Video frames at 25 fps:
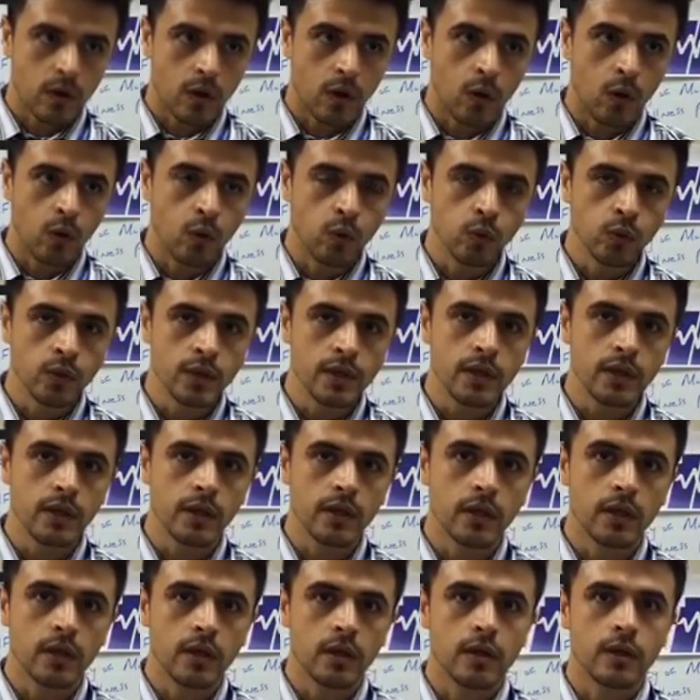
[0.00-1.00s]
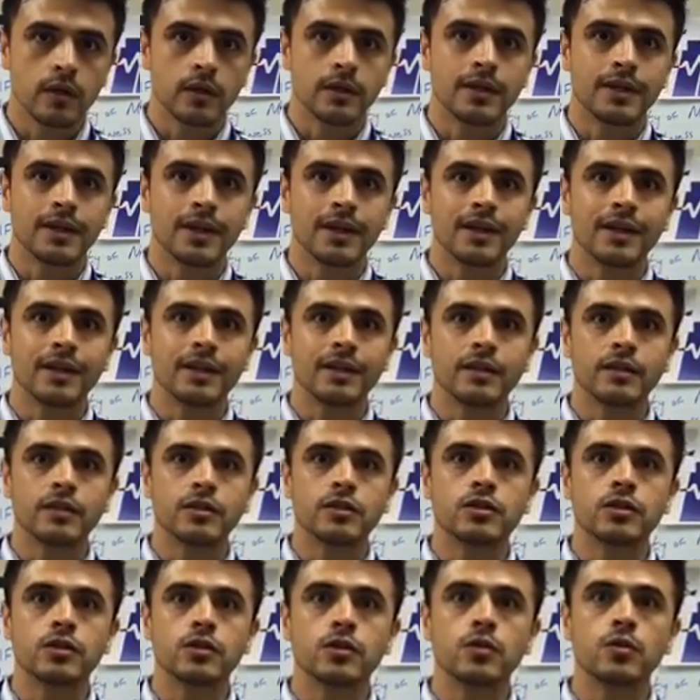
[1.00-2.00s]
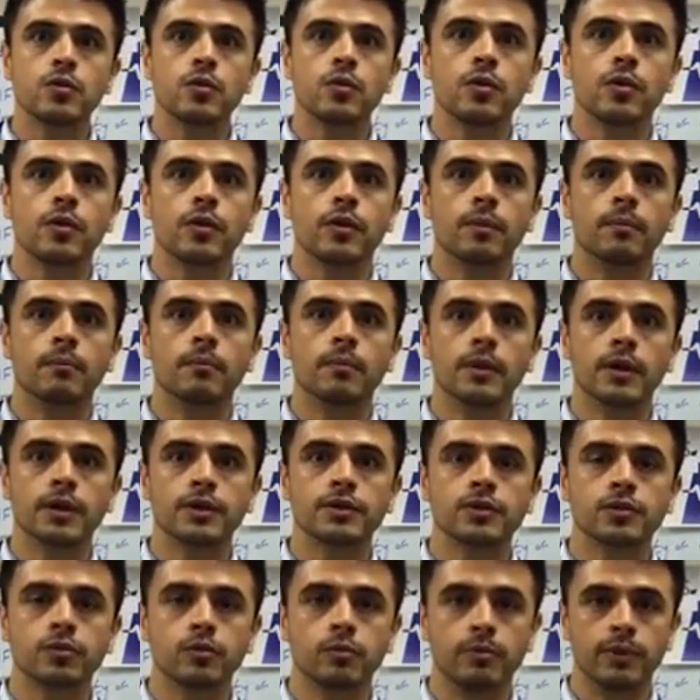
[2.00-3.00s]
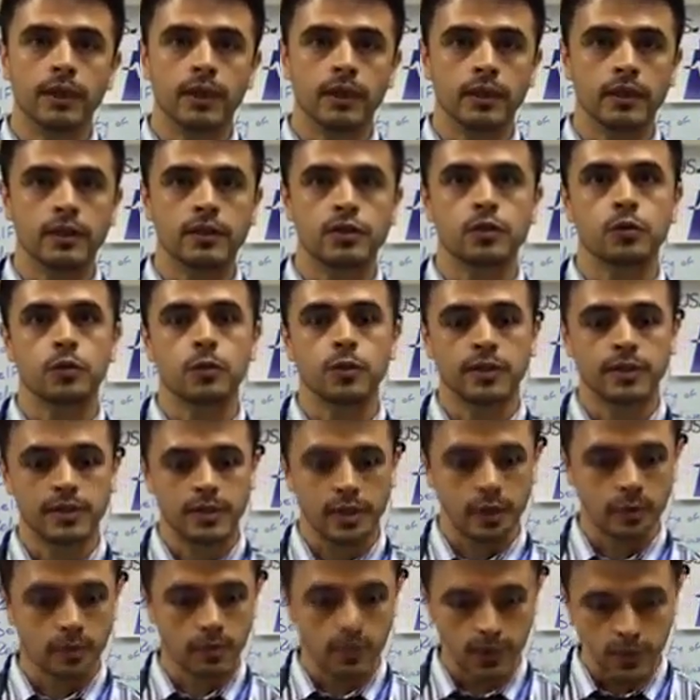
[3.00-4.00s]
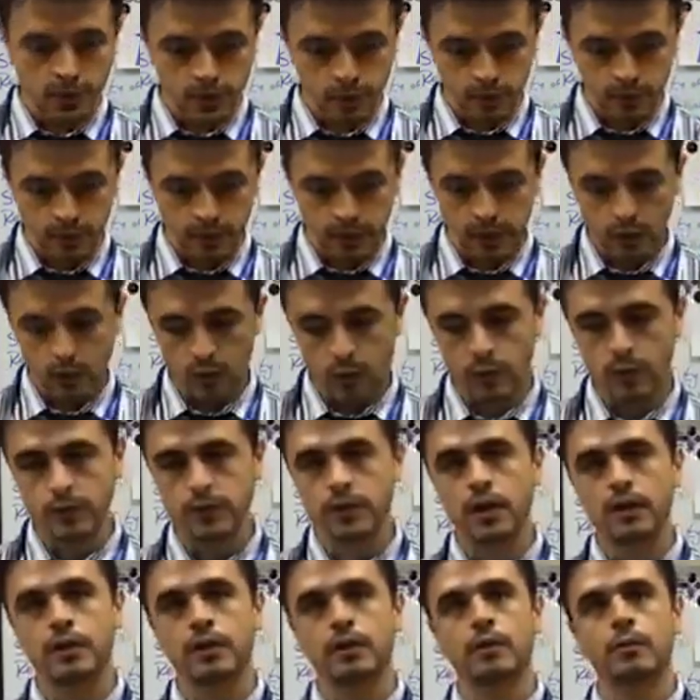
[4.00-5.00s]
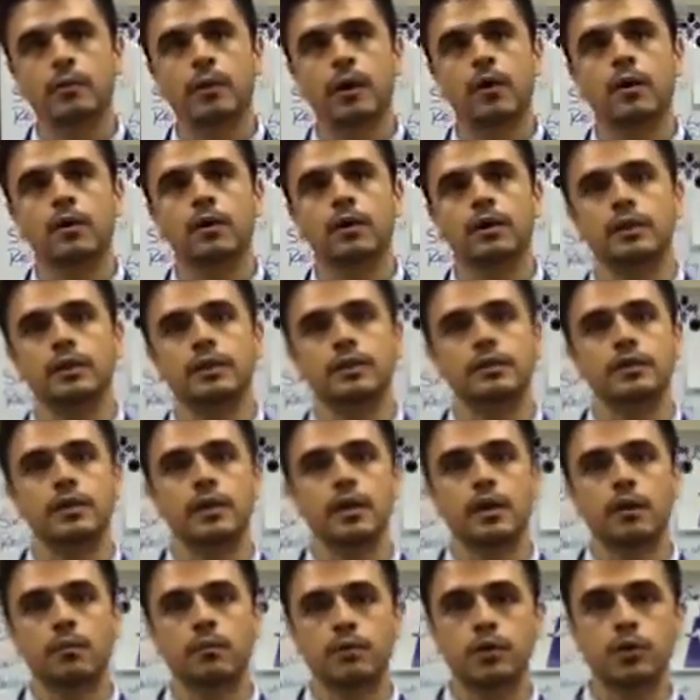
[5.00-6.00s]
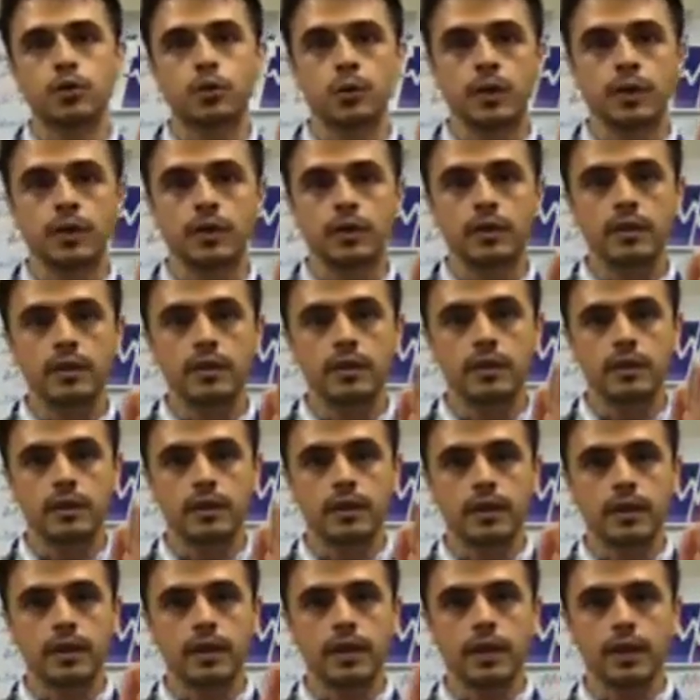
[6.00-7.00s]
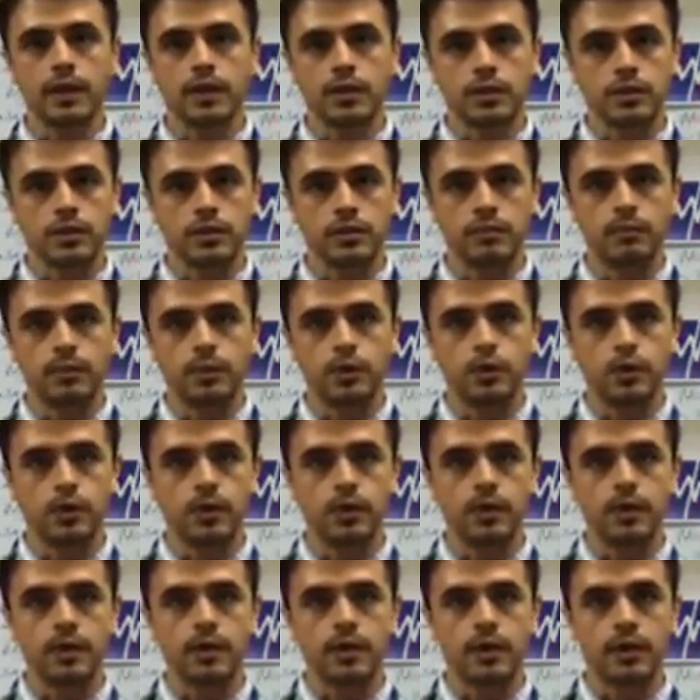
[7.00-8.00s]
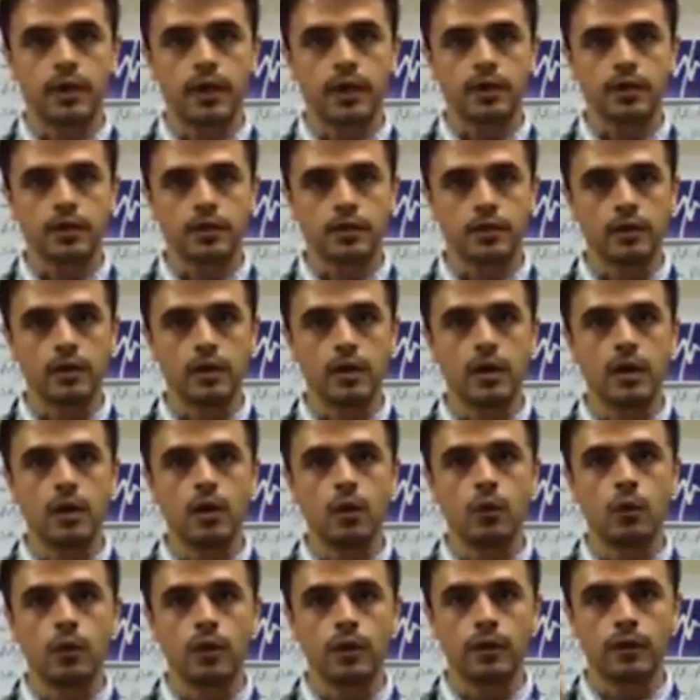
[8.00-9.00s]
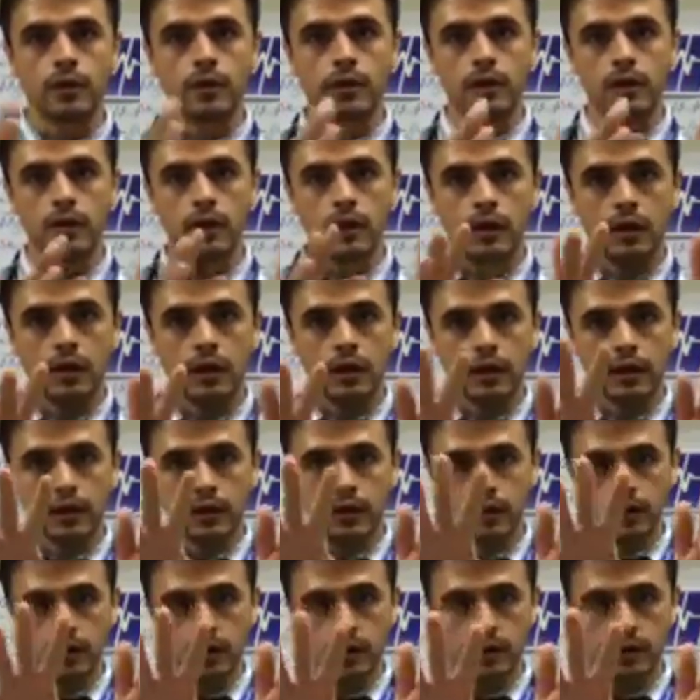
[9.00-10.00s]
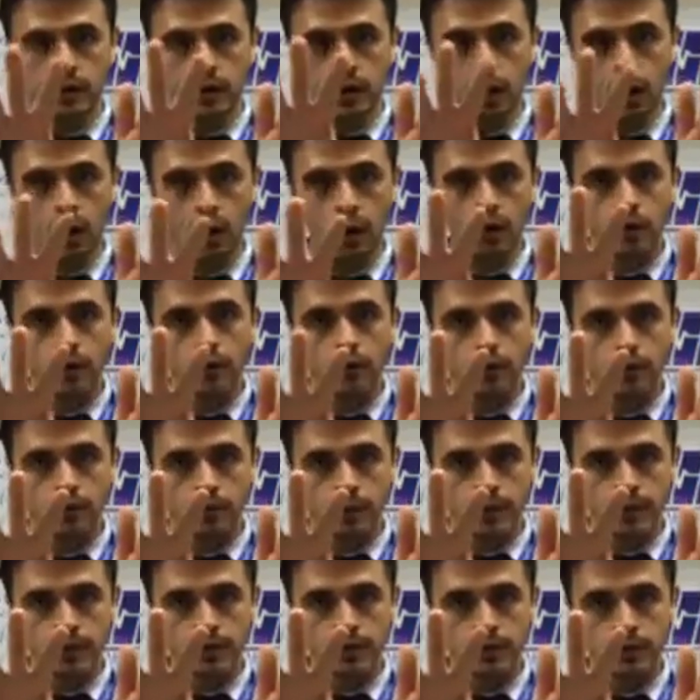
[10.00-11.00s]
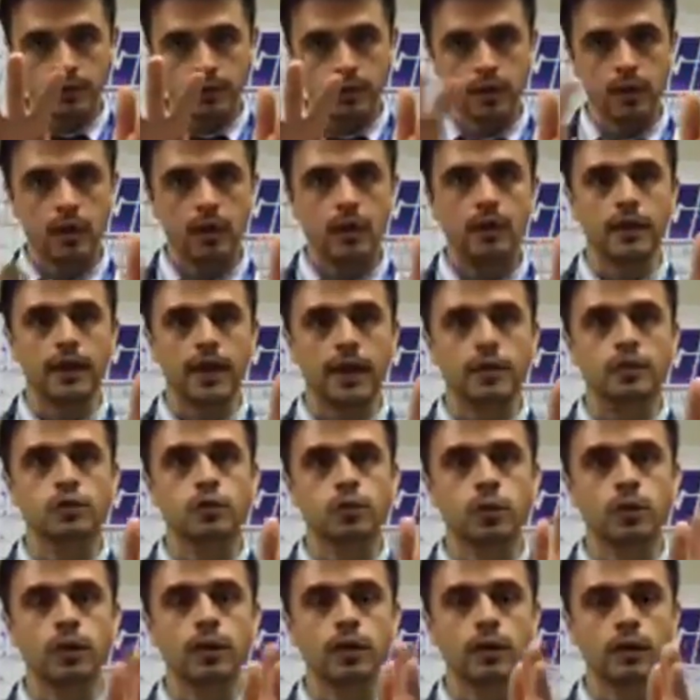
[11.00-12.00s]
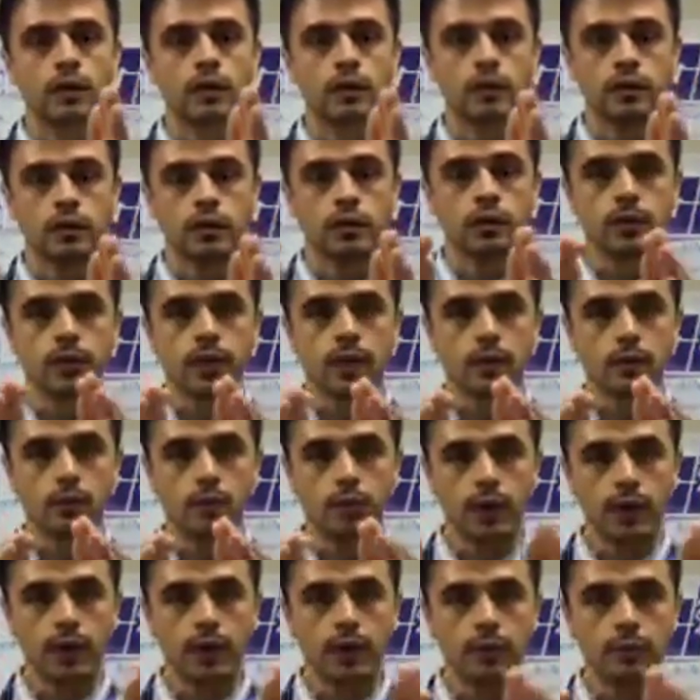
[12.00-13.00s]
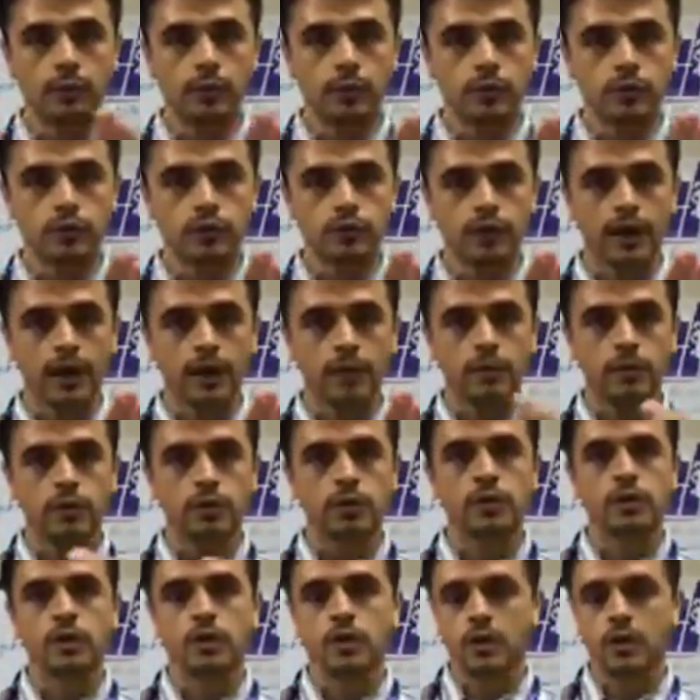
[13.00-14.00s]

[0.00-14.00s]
only get into the muscle belly. So when we say muscle belly, what we're talking about is between the connection with in the heart of the muscle. That's where you can break up those fibers.